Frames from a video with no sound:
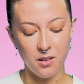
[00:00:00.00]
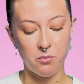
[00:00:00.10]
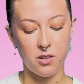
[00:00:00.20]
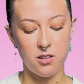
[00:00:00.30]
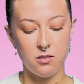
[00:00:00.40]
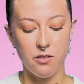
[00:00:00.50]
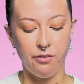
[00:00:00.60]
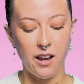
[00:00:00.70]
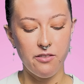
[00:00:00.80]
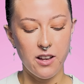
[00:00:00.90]
because the
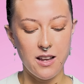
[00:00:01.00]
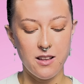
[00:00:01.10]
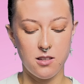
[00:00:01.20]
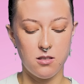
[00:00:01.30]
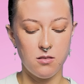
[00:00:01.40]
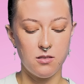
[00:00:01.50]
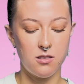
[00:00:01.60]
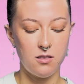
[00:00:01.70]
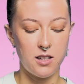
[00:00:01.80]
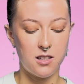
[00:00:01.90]
flavour it's
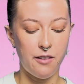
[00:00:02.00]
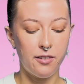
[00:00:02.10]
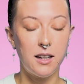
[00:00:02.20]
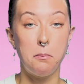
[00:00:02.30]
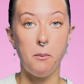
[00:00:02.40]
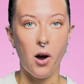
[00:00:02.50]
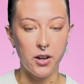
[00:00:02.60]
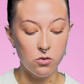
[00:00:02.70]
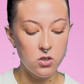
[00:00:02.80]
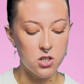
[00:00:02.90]
definitely
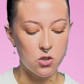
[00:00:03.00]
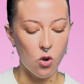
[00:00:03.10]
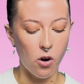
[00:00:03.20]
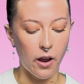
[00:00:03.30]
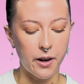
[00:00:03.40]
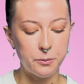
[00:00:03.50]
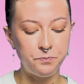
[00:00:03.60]
mild. It's not like